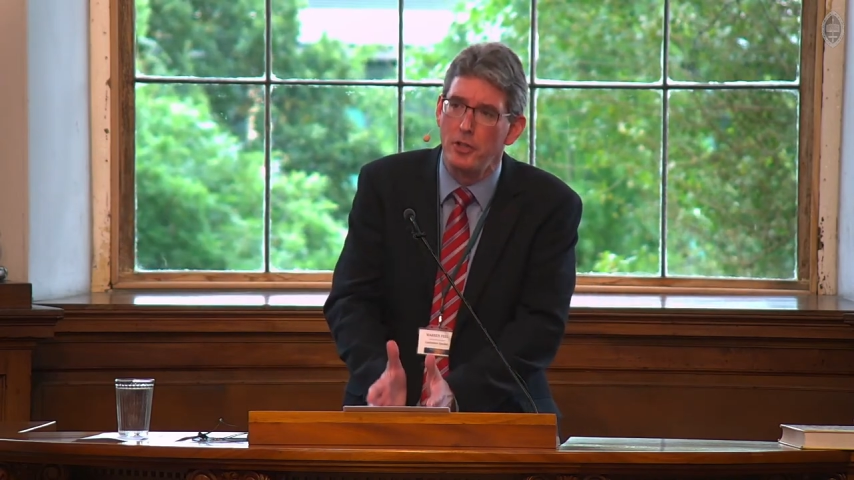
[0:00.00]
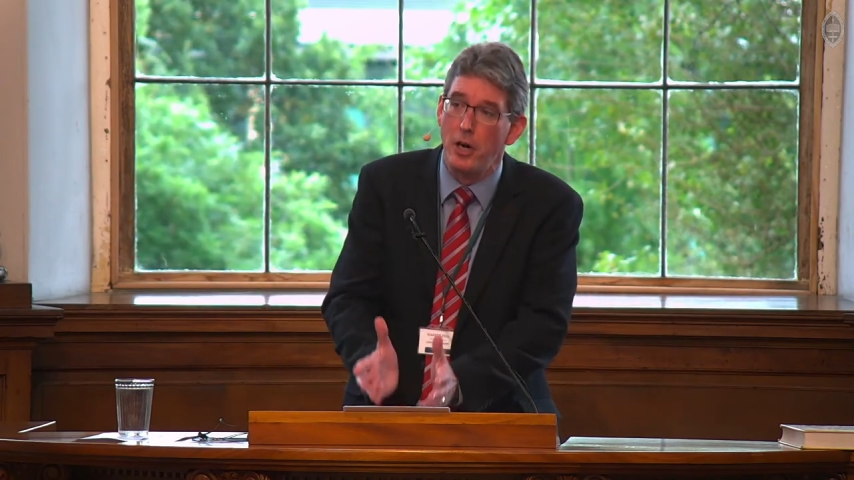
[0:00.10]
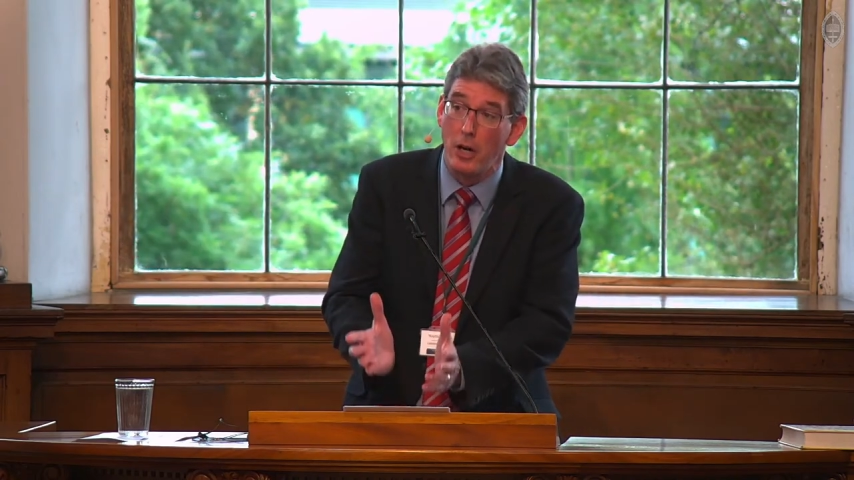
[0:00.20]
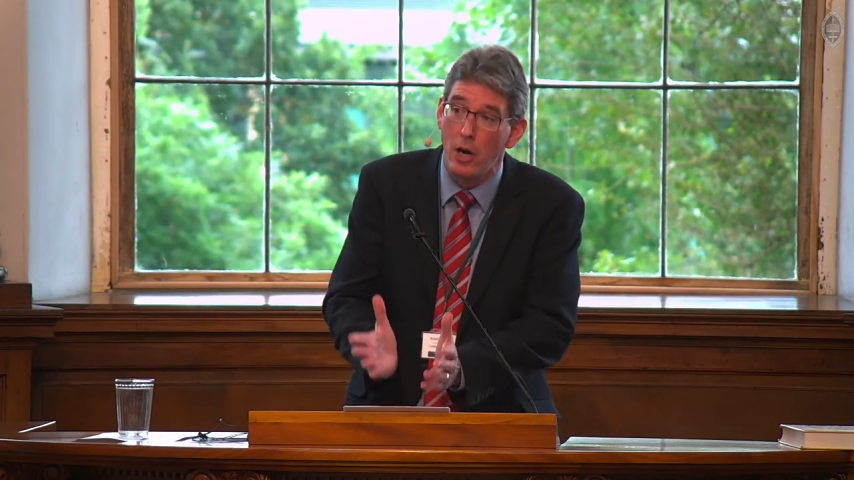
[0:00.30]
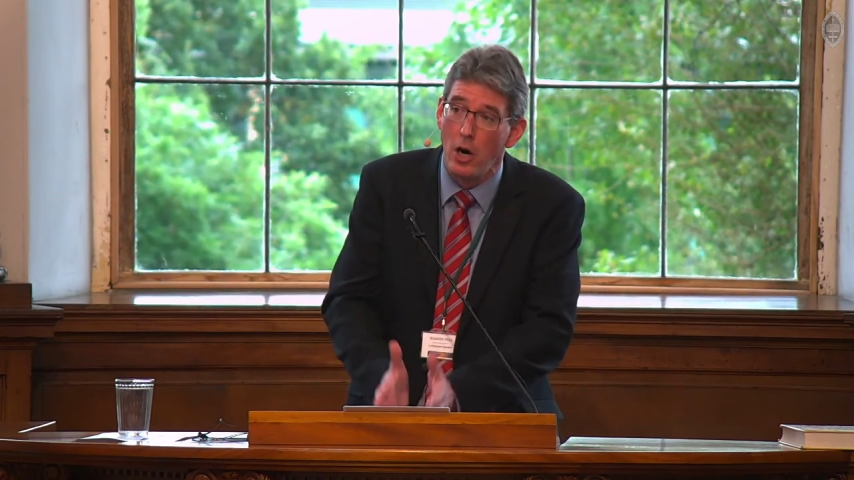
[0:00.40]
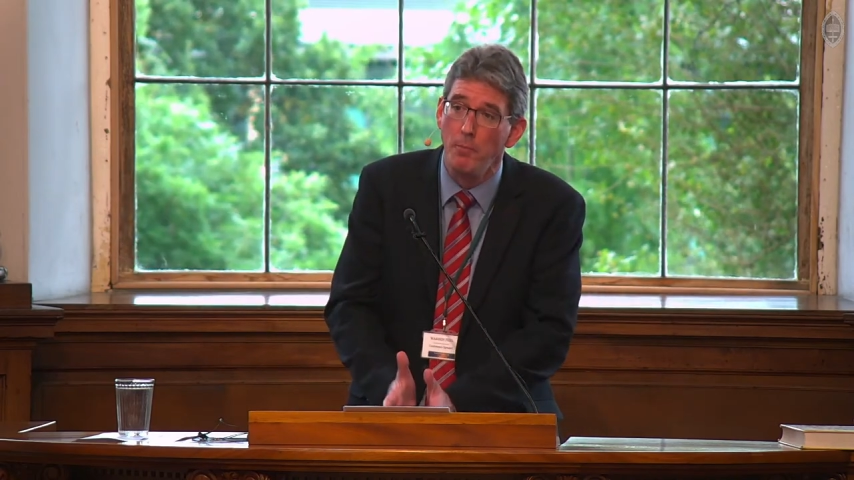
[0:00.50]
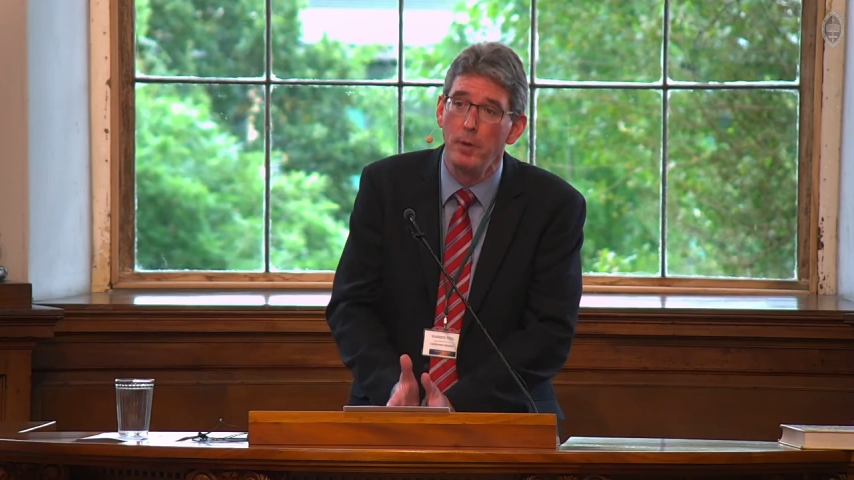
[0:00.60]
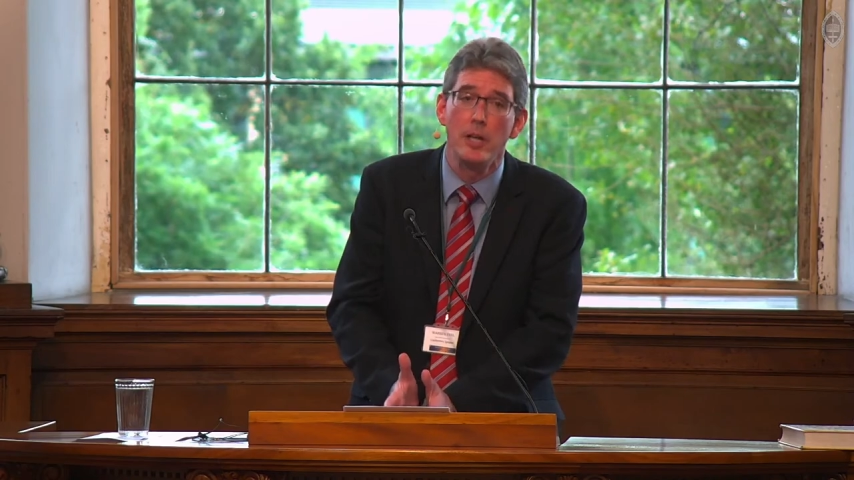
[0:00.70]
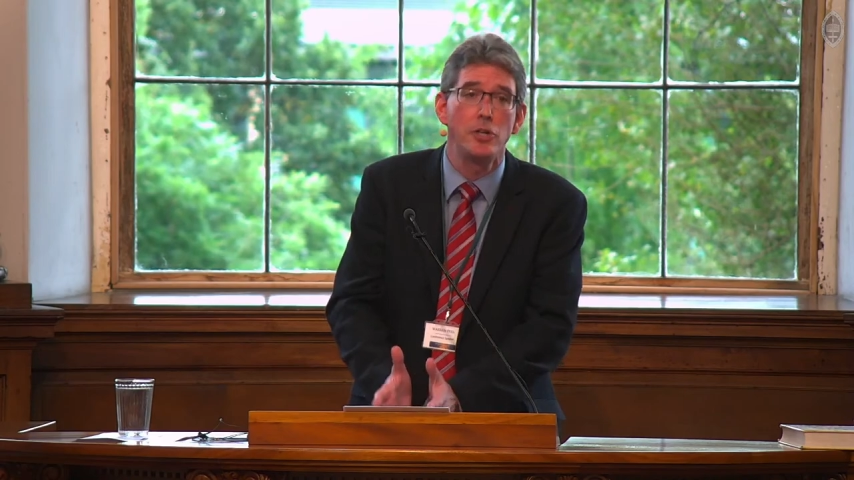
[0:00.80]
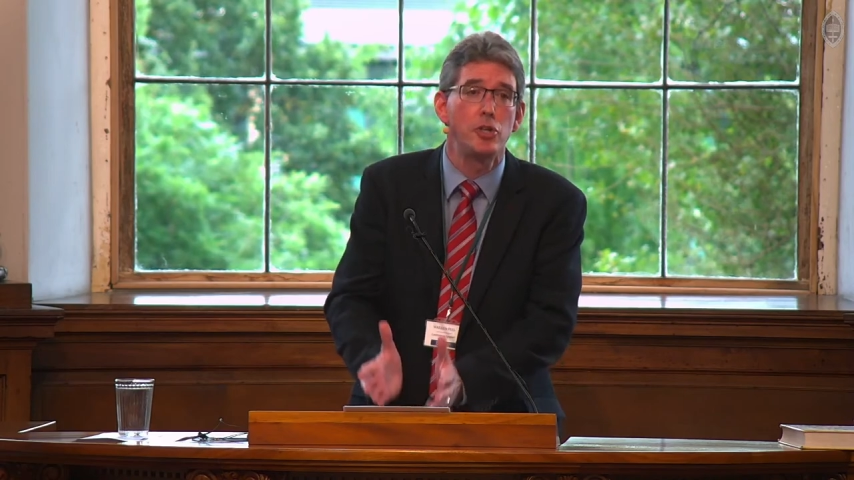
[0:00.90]

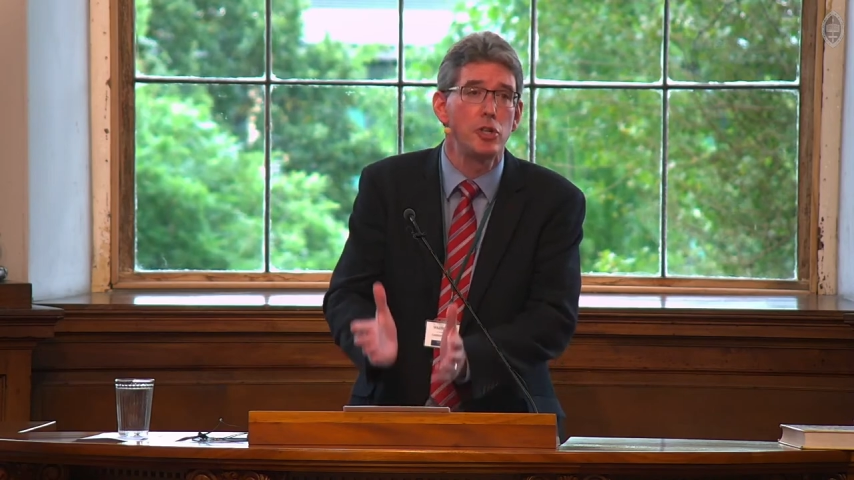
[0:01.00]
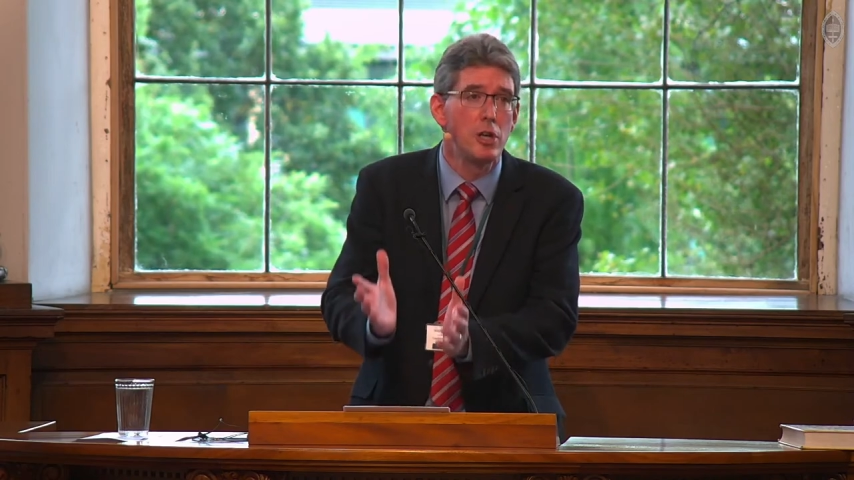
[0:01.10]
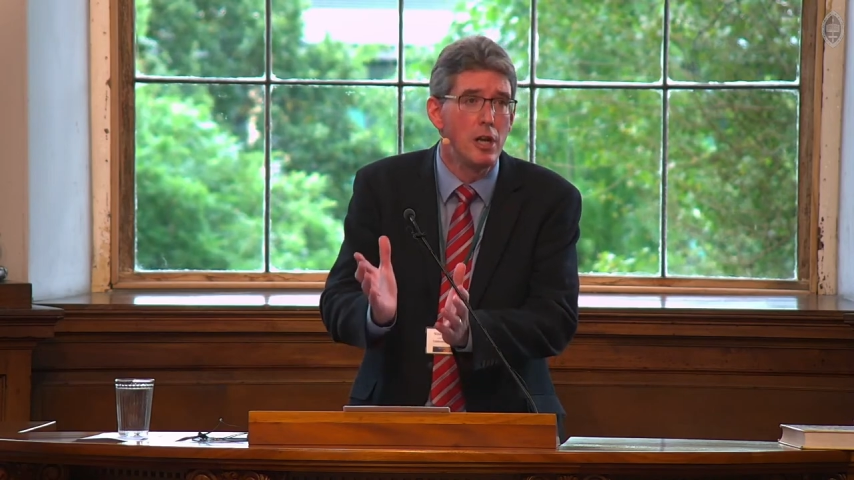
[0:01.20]
accomplish